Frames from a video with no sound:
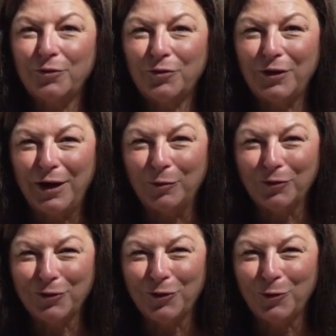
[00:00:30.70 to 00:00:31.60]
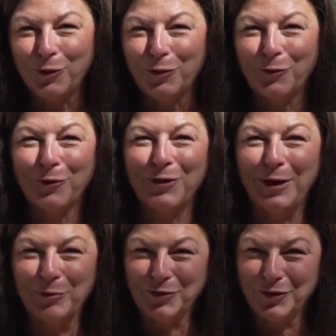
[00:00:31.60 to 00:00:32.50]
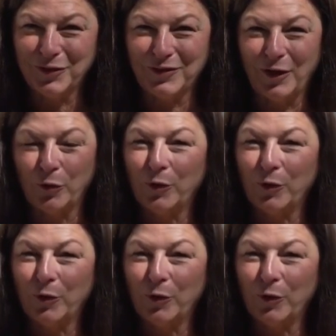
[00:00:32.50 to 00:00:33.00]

the neighbors to the north or the neighbors to the south.